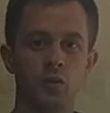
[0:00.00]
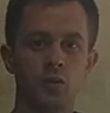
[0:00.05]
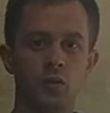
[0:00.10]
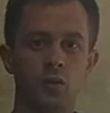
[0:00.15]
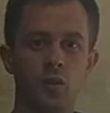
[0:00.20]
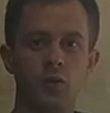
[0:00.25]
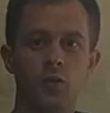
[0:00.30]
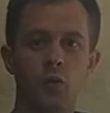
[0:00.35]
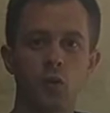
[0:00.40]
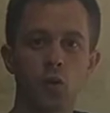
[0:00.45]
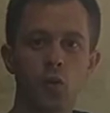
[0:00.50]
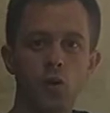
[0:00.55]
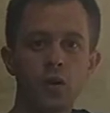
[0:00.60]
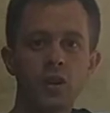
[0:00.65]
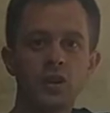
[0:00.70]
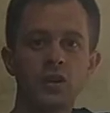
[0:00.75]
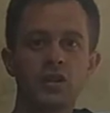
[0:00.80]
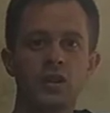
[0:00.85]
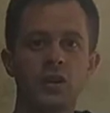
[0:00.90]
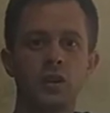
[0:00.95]
Of
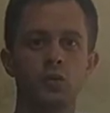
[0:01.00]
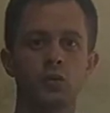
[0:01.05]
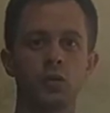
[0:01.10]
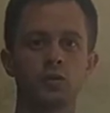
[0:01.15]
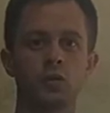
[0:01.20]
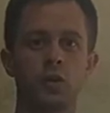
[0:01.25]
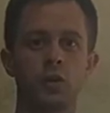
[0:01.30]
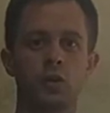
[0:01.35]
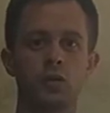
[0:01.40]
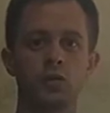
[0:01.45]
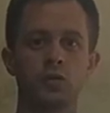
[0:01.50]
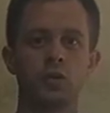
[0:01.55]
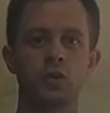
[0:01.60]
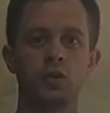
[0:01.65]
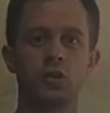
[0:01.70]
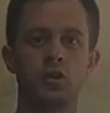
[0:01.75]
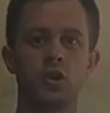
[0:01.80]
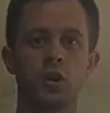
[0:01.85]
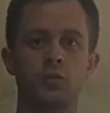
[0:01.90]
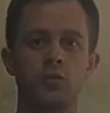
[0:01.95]
course he will go to the
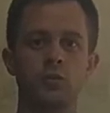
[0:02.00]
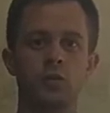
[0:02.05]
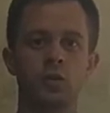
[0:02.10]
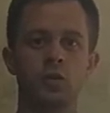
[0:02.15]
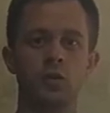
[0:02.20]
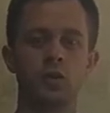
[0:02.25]
gym.